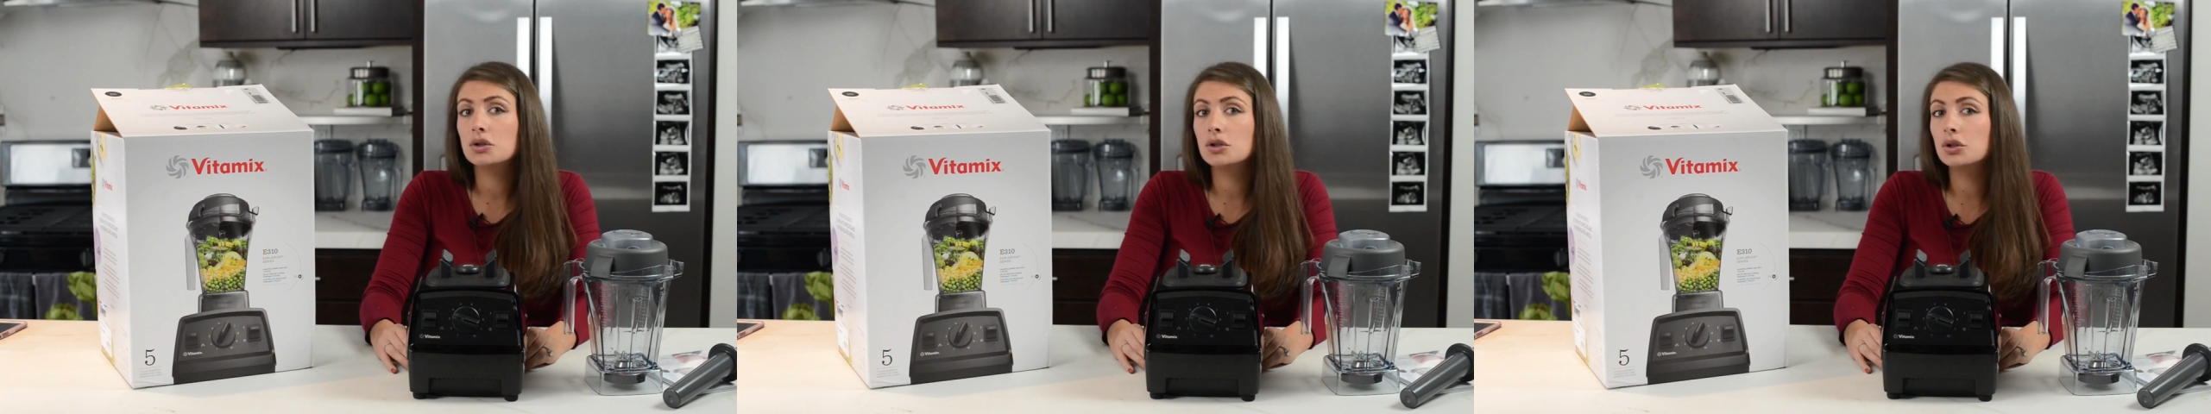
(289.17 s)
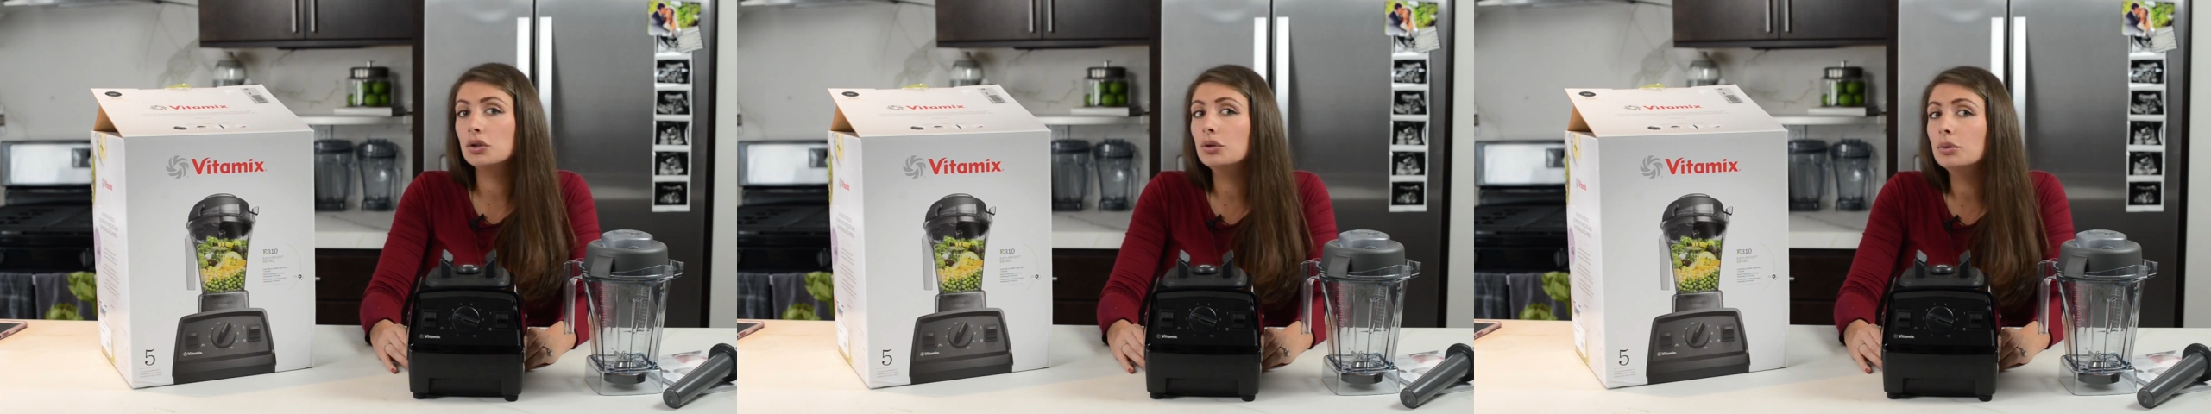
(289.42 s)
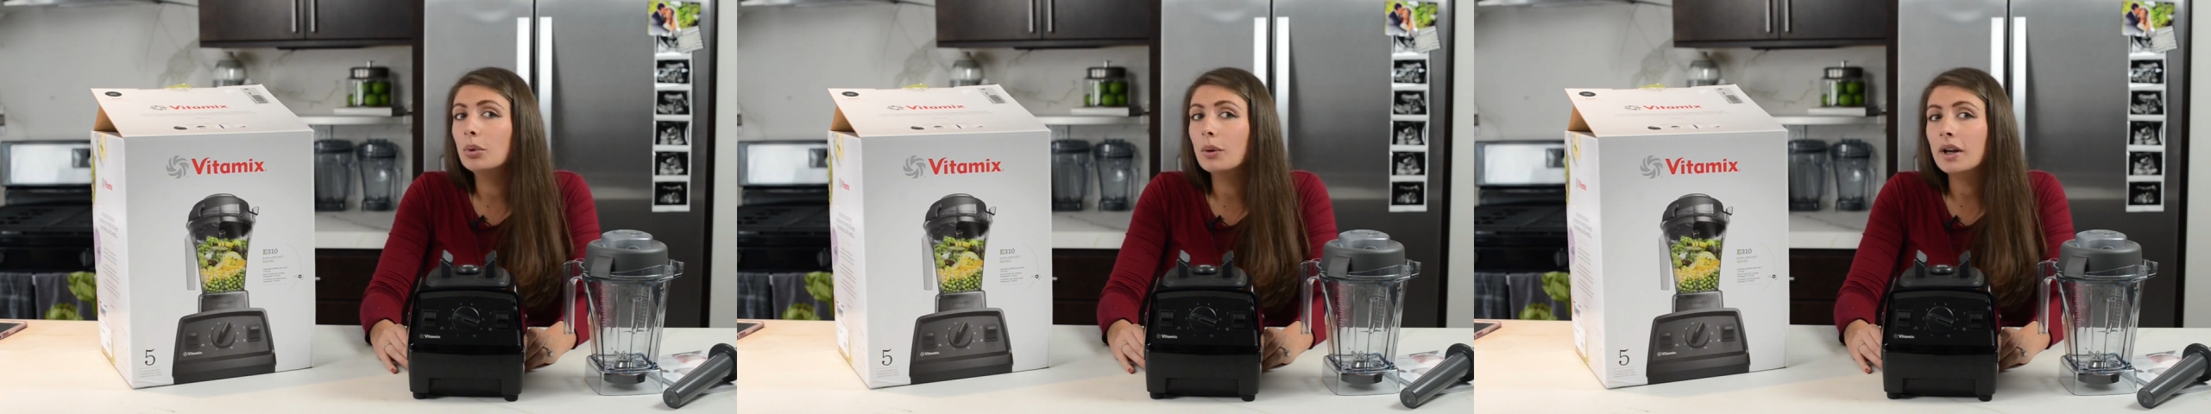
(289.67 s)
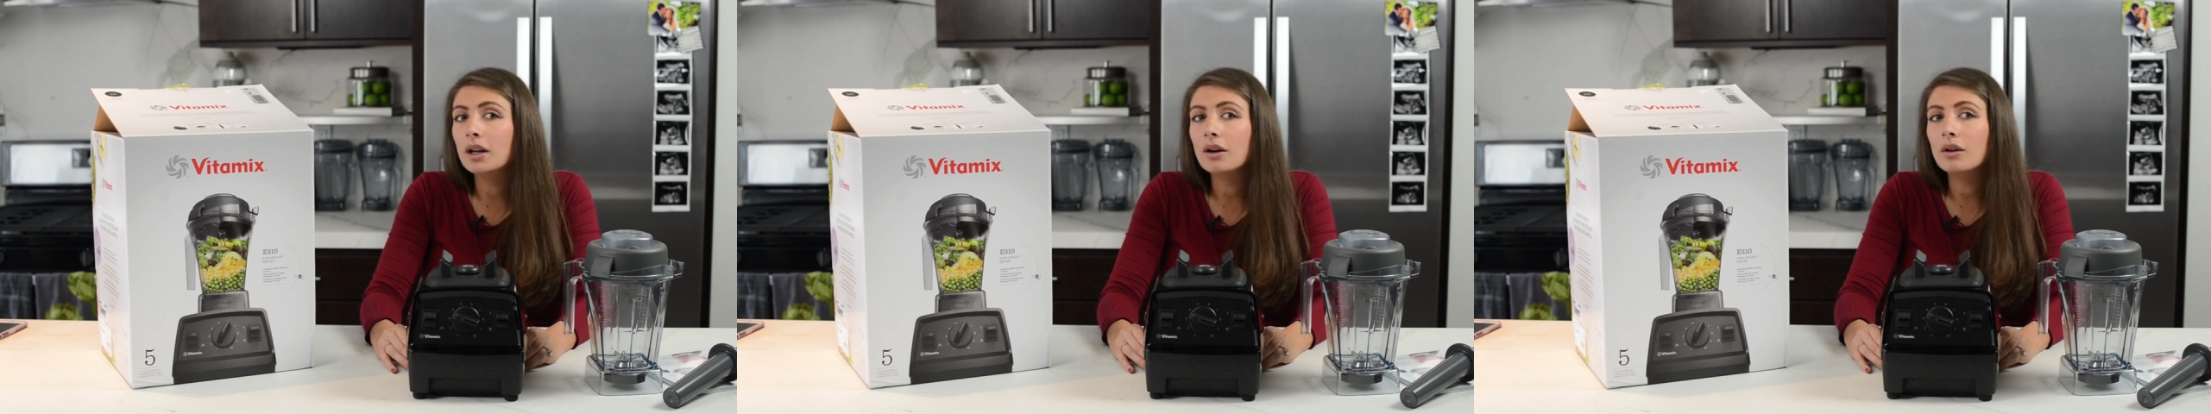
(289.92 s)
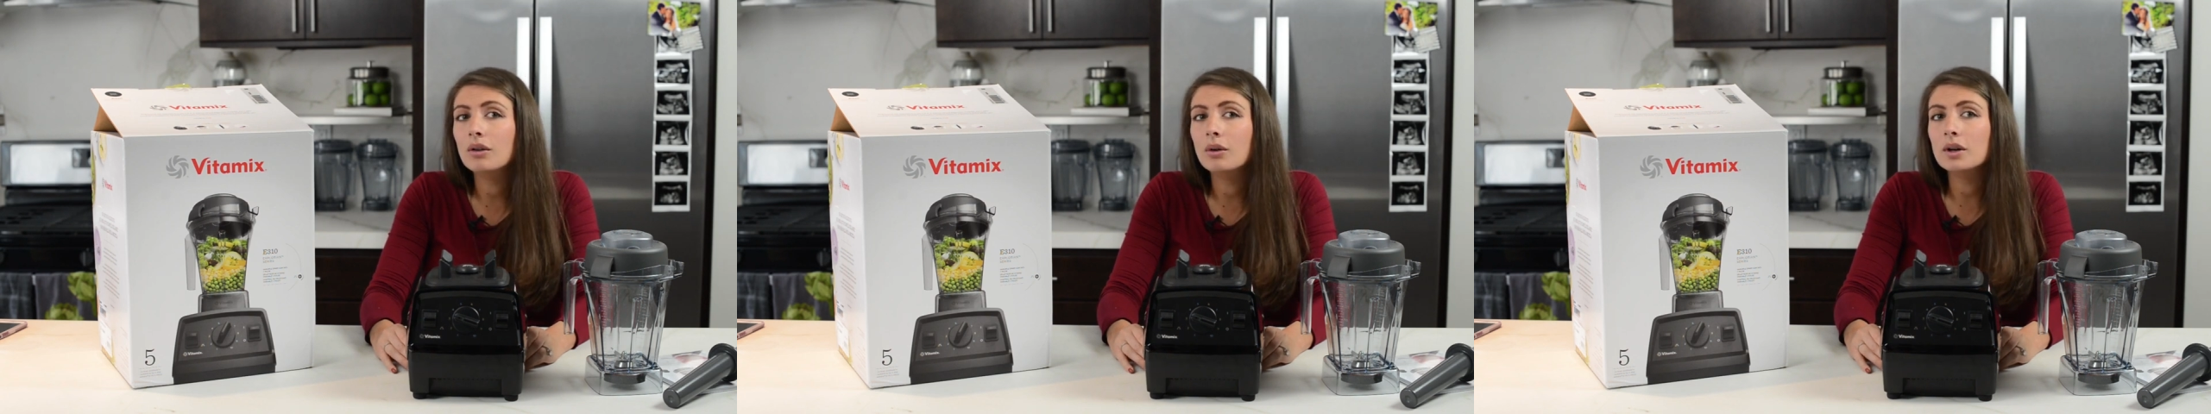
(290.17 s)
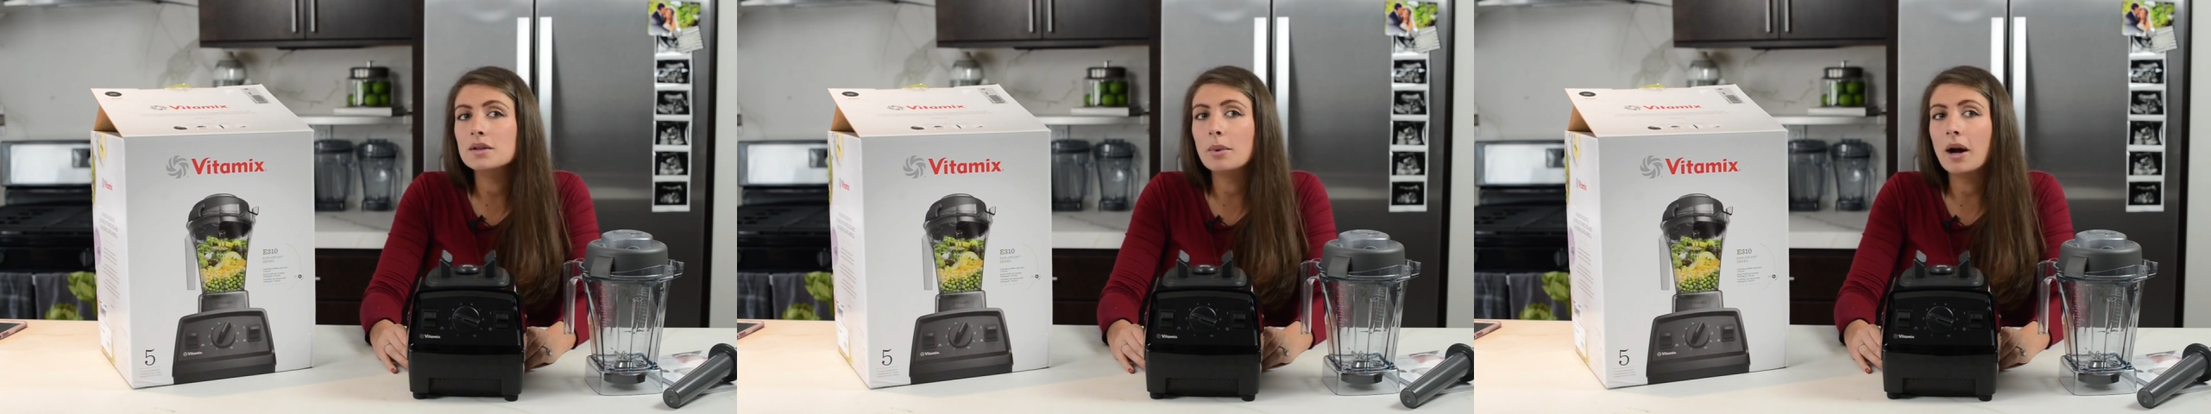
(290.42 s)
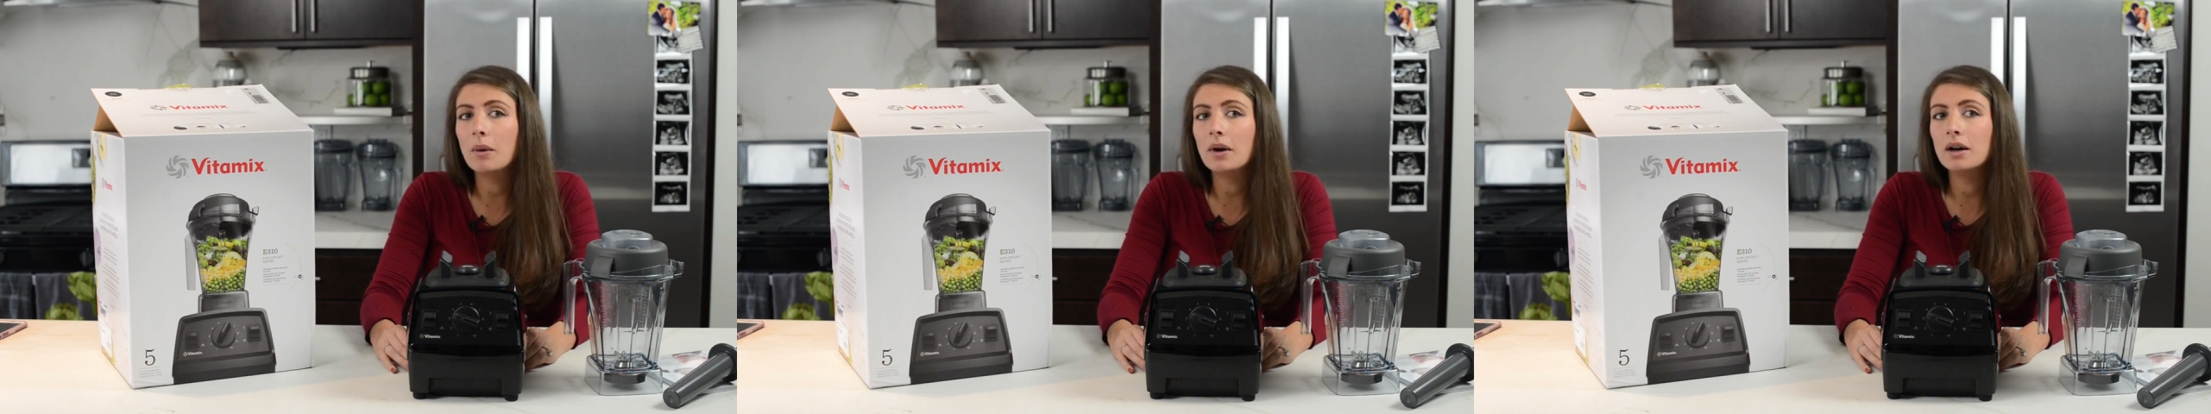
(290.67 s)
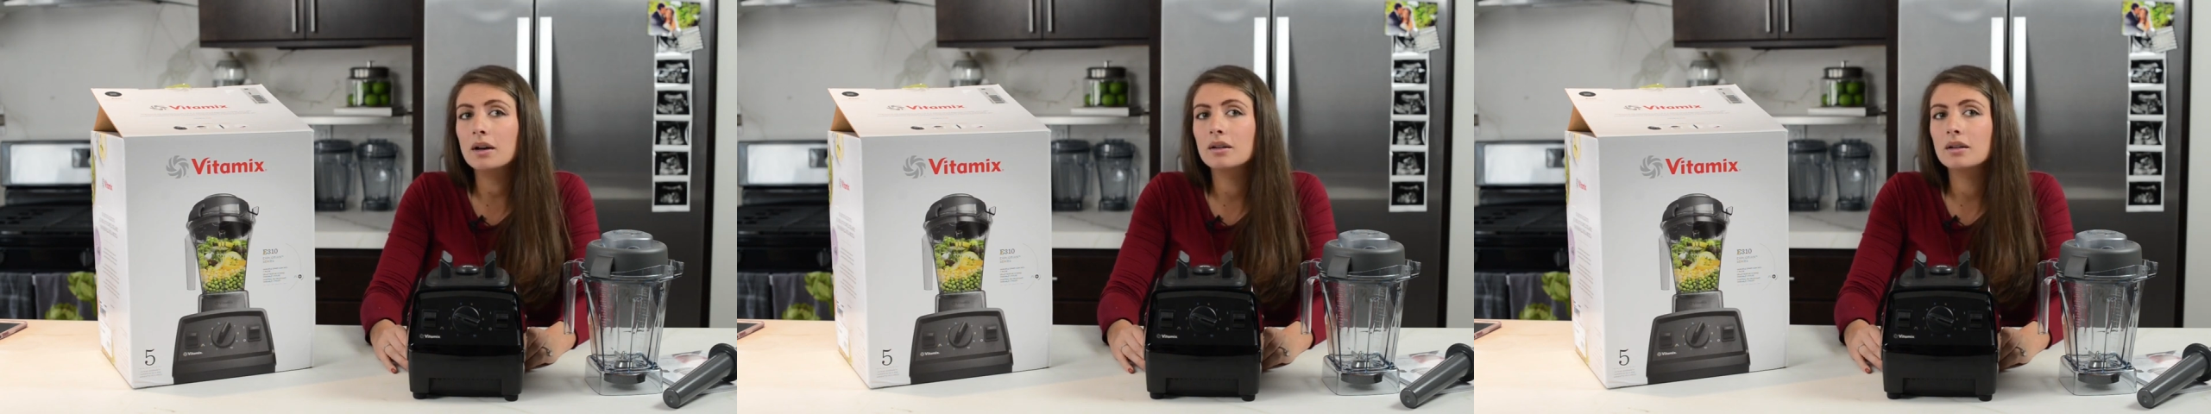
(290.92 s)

2.0 horsepower,